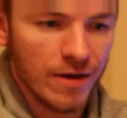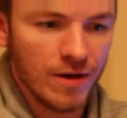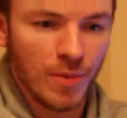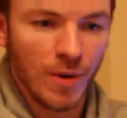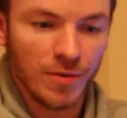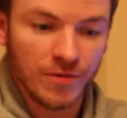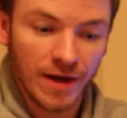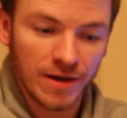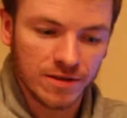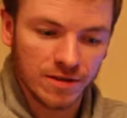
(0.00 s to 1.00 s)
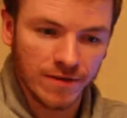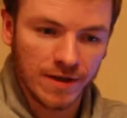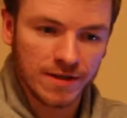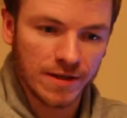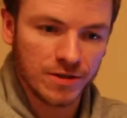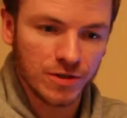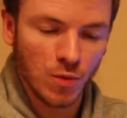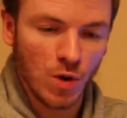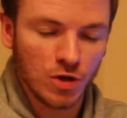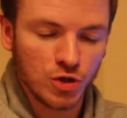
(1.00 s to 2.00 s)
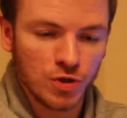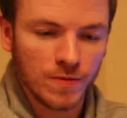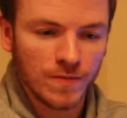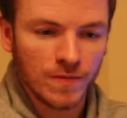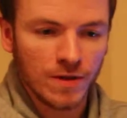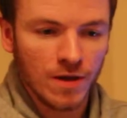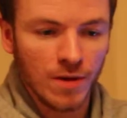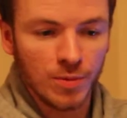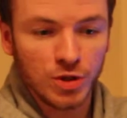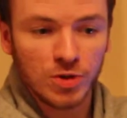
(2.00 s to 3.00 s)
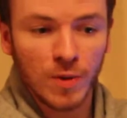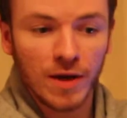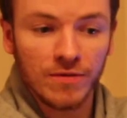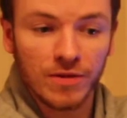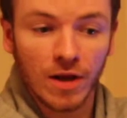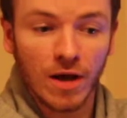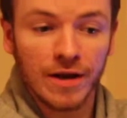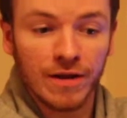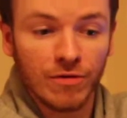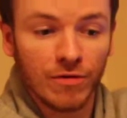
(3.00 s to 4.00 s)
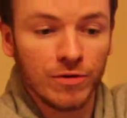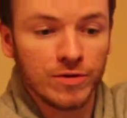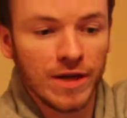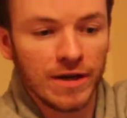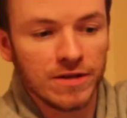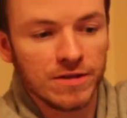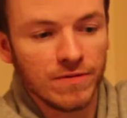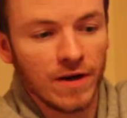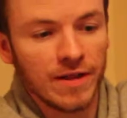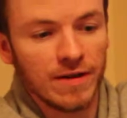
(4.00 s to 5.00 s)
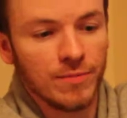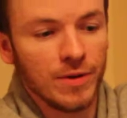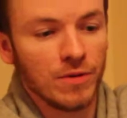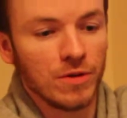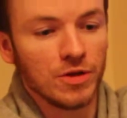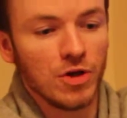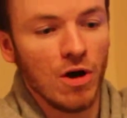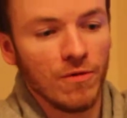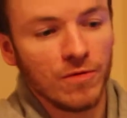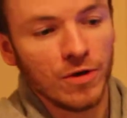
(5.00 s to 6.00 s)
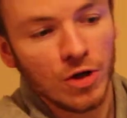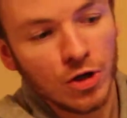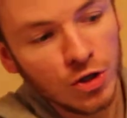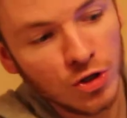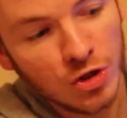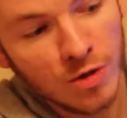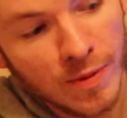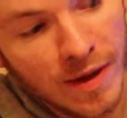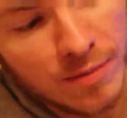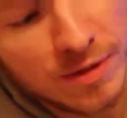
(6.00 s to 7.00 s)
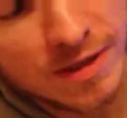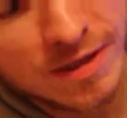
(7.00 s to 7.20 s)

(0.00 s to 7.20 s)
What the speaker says: in the palm of your hands. It's fascinating to watch. But just by leaving the light in here for a few seconds, if I then peel this off, you should be able to